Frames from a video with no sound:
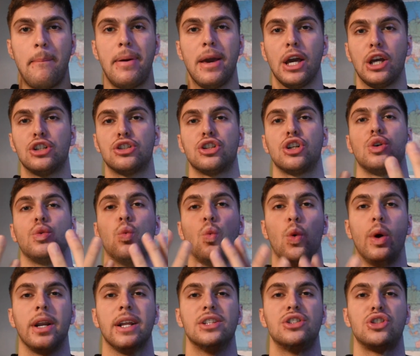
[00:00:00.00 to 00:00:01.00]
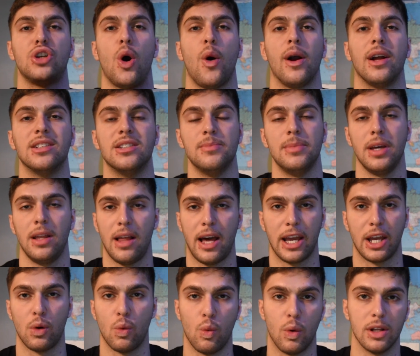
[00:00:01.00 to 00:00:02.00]
picture what it's going to be
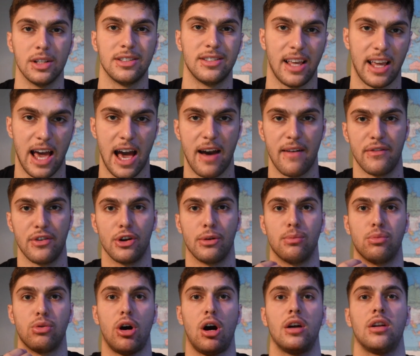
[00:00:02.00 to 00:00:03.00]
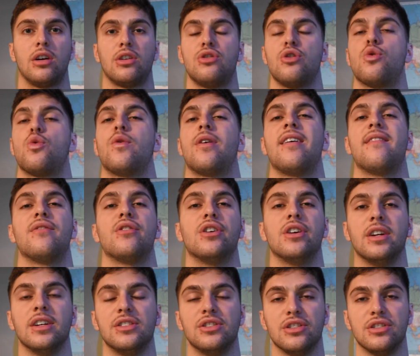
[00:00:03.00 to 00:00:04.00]
like once they have your product or
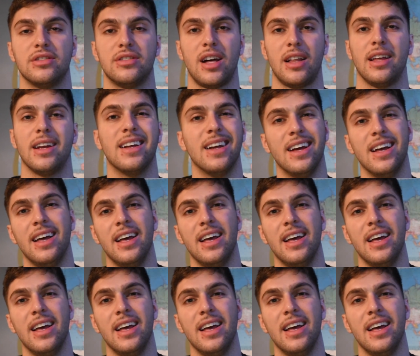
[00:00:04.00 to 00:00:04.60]
whatever it is you're selling.